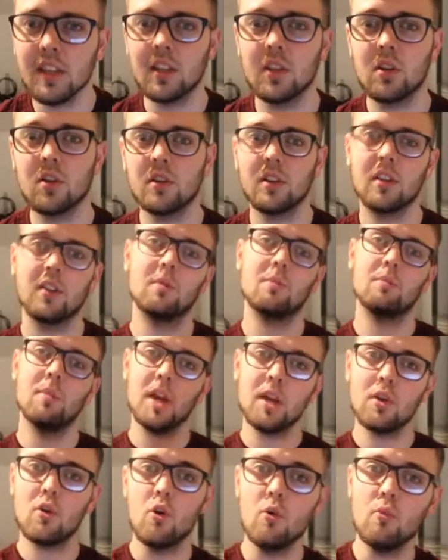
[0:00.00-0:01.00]
They got their
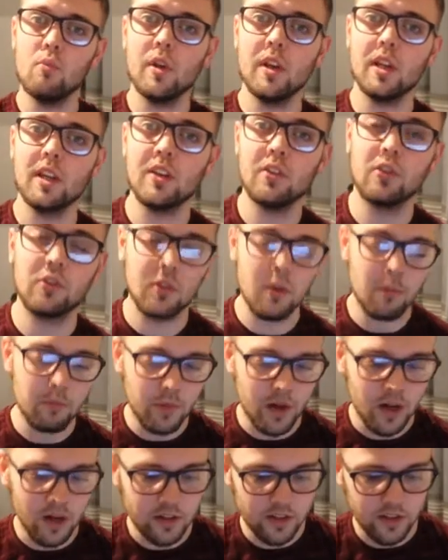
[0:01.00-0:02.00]
big home win against
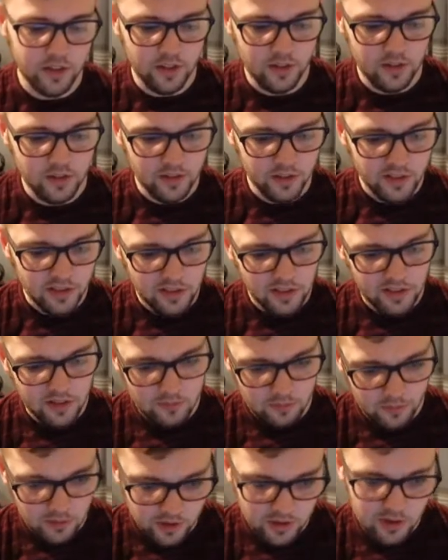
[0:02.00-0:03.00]
Dumbarton,
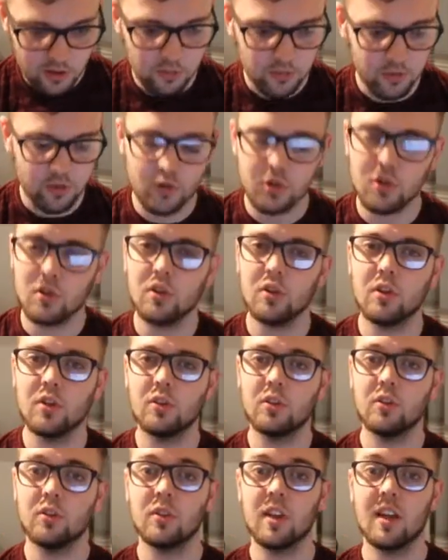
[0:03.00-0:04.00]
but a couple of
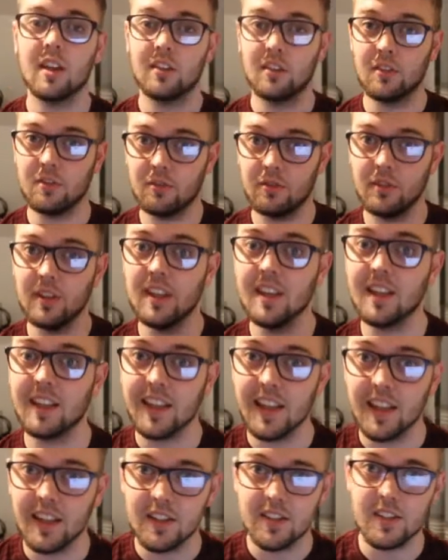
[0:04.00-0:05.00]
draws. That defeat
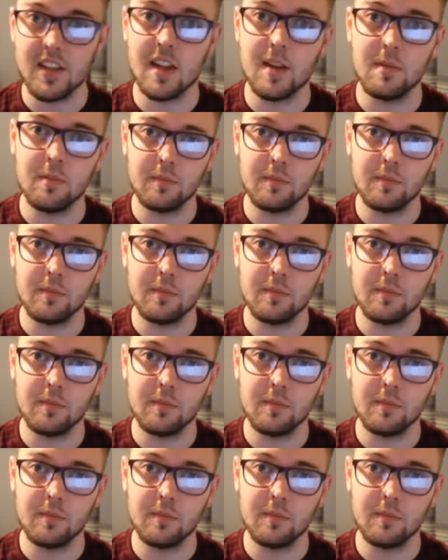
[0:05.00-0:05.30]
against